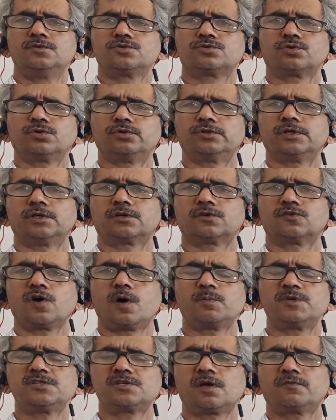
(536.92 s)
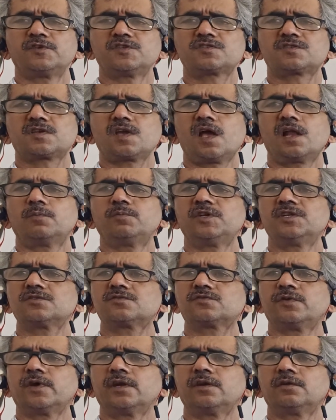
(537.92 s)
So the economies of scale
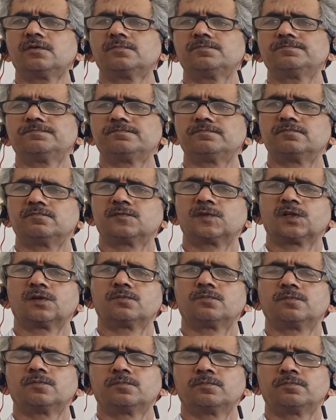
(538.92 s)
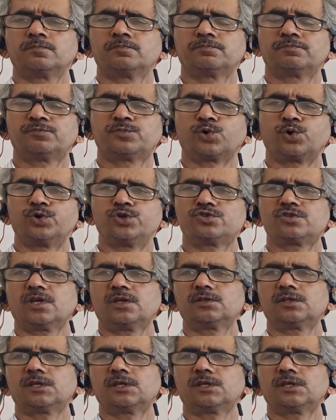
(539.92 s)
means when producing